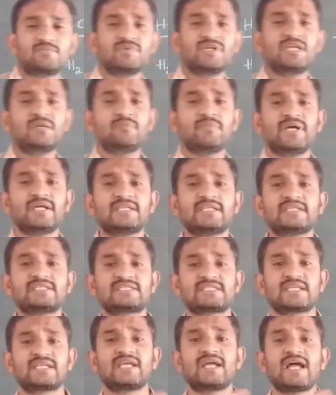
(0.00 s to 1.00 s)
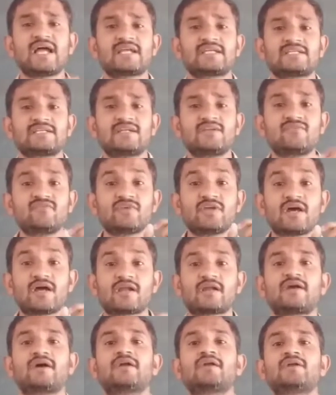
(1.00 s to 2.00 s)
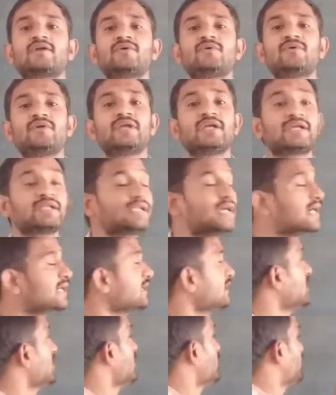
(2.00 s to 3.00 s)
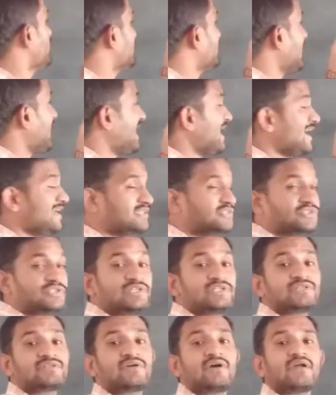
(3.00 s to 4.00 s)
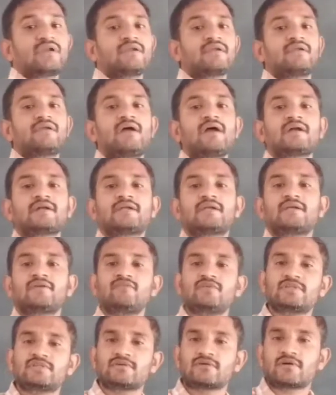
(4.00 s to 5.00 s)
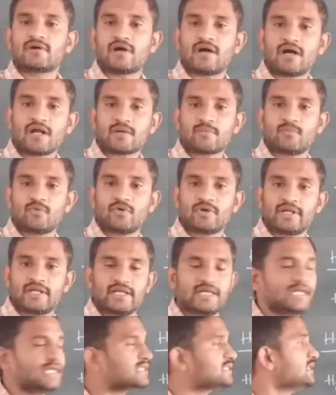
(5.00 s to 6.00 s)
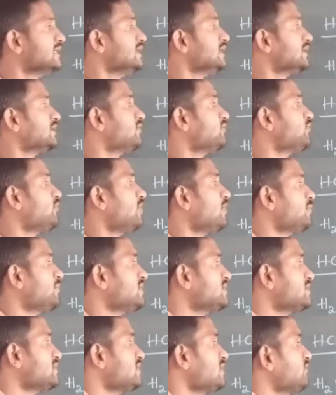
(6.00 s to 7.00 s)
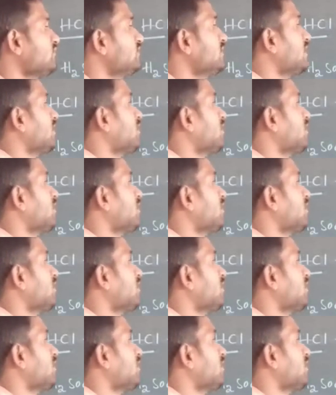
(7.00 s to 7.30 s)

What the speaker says: mean by this reaction we are concluding that when the acids are reacting with carbonates, the formation of the